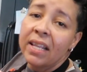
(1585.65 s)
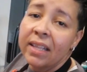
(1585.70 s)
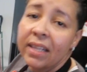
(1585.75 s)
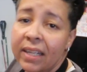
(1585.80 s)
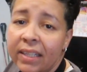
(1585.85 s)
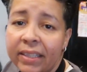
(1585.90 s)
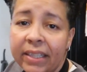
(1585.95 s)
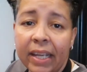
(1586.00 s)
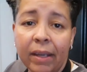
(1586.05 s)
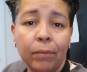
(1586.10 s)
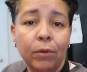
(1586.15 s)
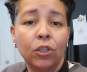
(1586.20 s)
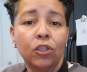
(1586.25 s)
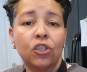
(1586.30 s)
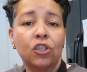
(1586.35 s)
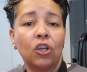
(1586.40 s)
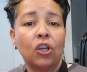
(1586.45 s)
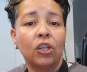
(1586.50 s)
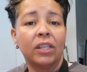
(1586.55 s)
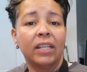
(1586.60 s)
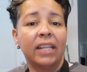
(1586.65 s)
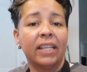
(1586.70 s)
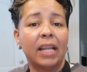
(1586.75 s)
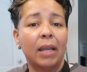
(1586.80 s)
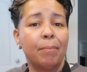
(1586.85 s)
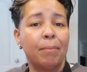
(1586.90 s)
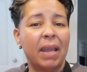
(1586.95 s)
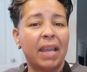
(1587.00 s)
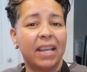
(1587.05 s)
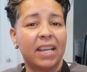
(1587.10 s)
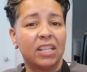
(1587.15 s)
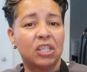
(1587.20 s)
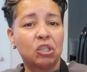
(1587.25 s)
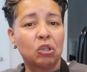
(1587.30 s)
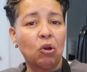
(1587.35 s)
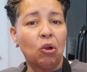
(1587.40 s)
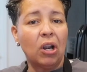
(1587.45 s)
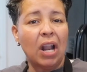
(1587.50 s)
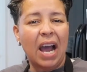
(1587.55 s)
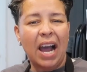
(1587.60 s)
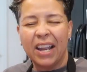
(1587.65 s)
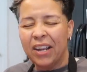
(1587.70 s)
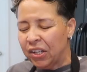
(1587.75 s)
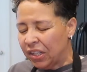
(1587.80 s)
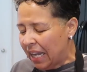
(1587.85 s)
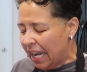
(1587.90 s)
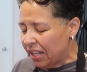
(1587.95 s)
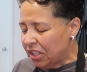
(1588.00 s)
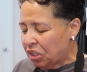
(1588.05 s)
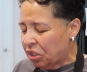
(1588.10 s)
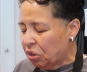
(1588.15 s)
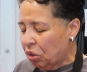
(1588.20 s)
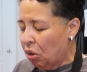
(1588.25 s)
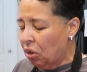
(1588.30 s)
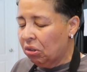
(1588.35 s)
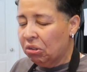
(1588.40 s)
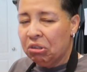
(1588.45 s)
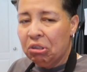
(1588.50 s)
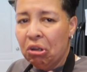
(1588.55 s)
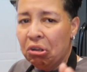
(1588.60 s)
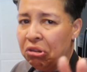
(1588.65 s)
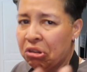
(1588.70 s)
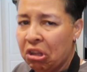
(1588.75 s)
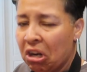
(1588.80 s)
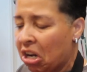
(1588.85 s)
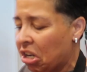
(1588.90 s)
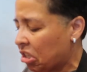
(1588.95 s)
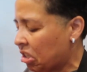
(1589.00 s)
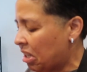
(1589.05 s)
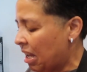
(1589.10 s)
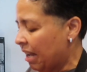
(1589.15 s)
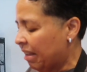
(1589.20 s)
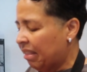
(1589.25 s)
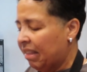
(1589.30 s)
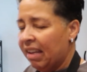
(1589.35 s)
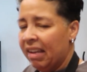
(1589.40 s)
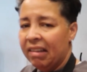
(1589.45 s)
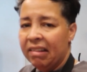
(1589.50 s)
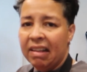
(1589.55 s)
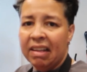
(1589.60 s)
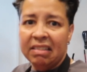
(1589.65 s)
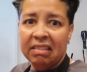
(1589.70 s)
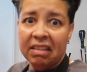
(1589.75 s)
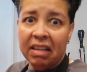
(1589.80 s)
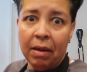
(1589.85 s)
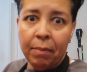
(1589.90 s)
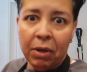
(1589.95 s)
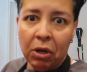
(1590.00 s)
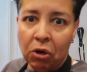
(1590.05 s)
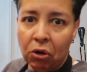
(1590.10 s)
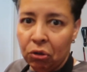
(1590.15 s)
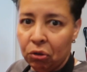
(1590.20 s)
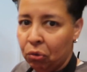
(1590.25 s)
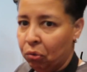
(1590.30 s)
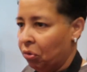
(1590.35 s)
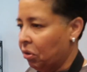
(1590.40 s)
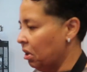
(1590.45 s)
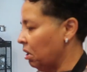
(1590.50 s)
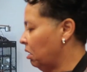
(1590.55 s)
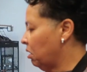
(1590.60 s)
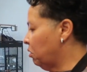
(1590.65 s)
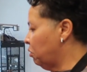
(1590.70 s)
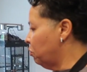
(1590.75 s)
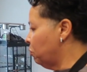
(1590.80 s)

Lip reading: than the table salt that they make. It's called iodized salt. Don't trust that thing. That's chemical to kill